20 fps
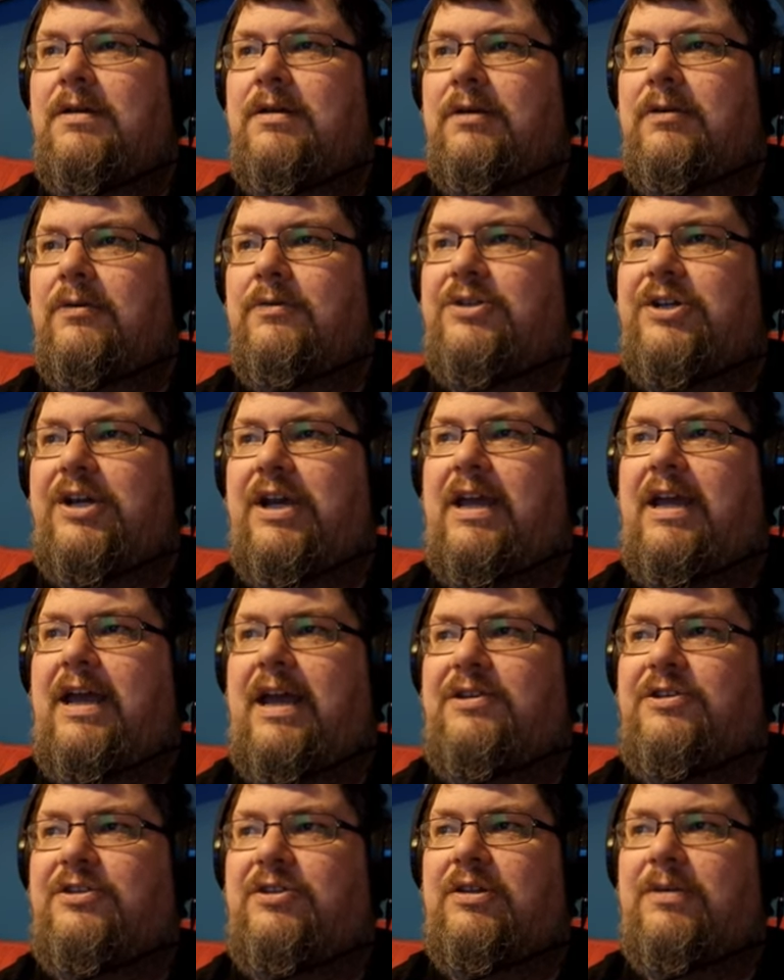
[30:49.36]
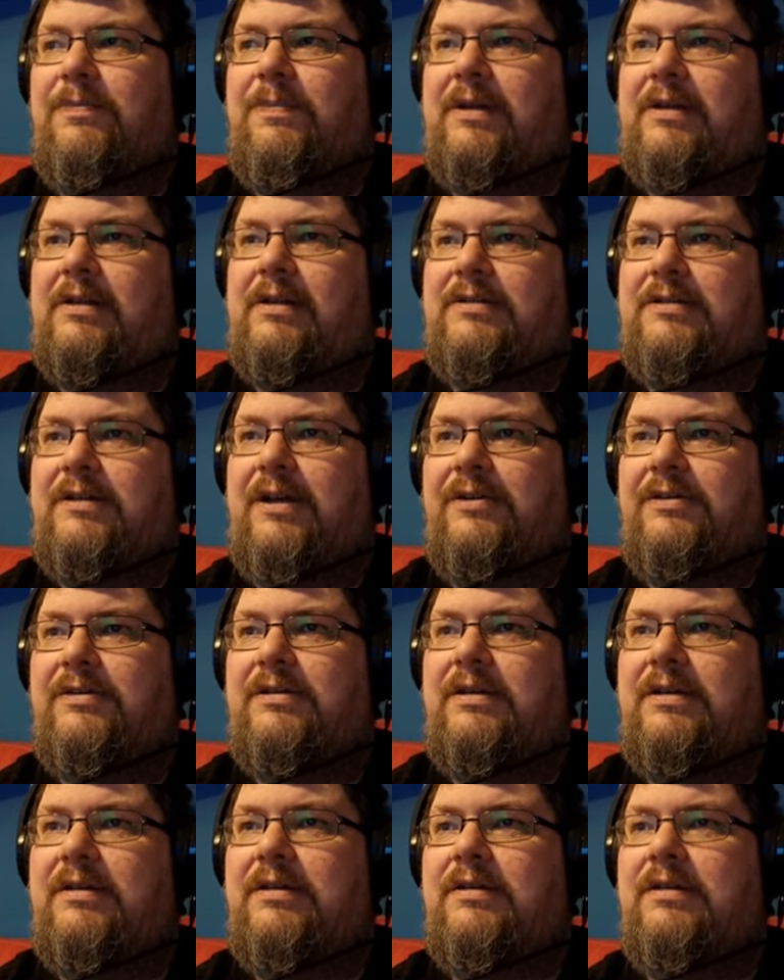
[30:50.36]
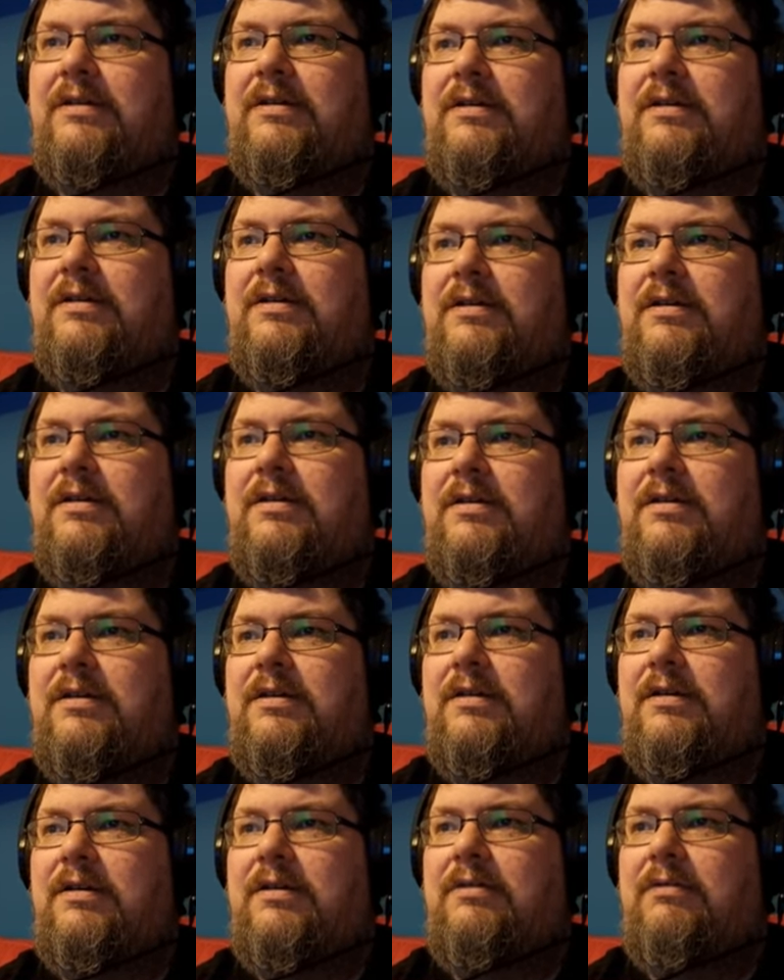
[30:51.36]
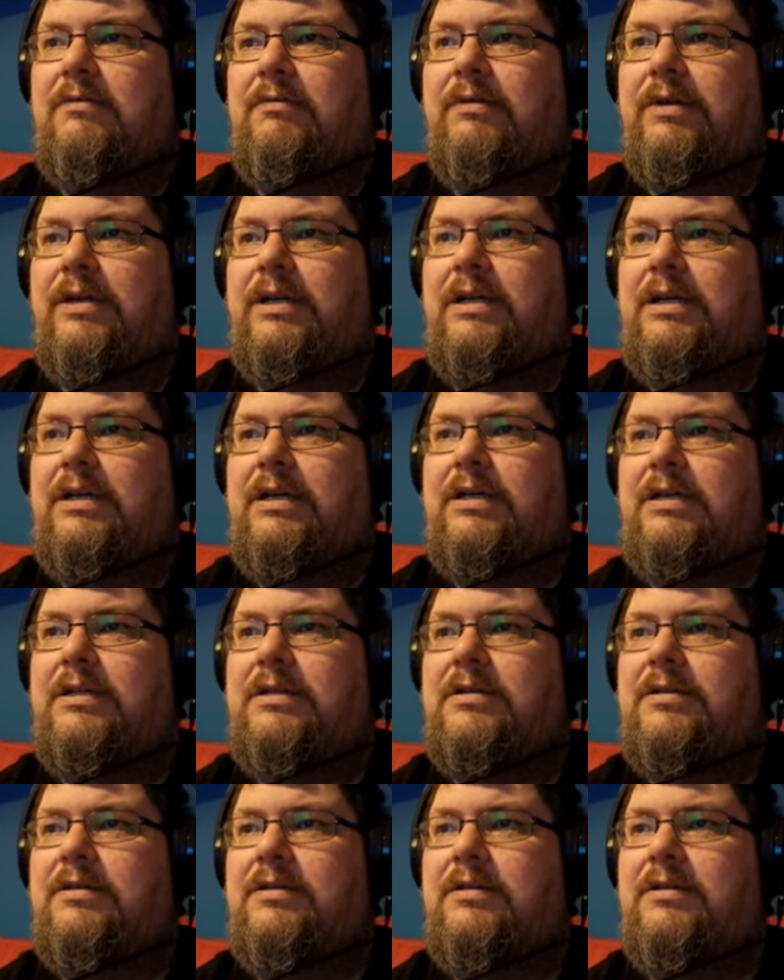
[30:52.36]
Lord Jack hands you the butler's note. Read